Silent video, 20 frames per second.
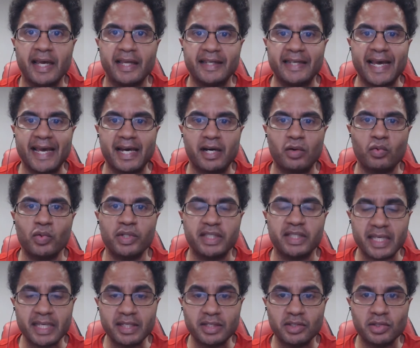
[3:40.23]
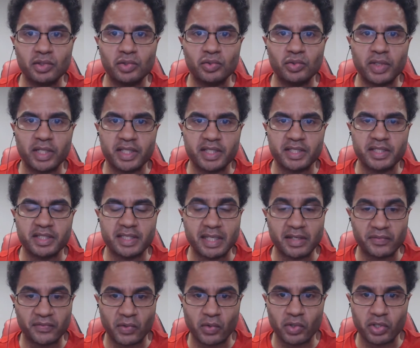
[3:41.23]
Now, what they do is
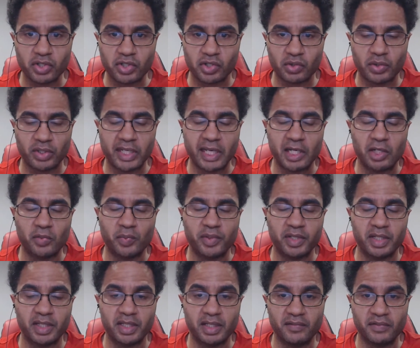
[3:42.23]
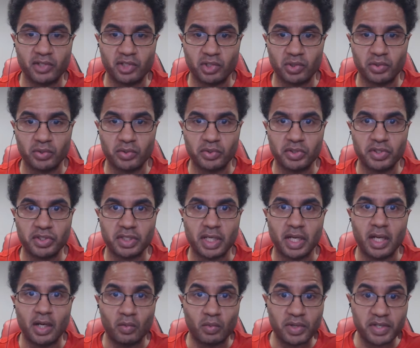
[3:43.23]
they focus on helping individuals
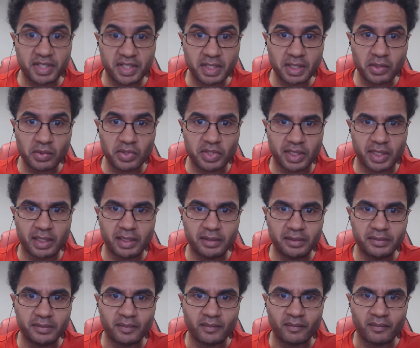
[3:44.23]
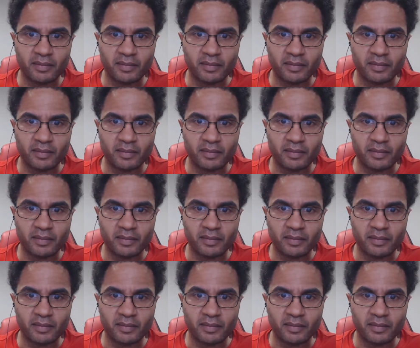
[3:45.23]
with sickle cell.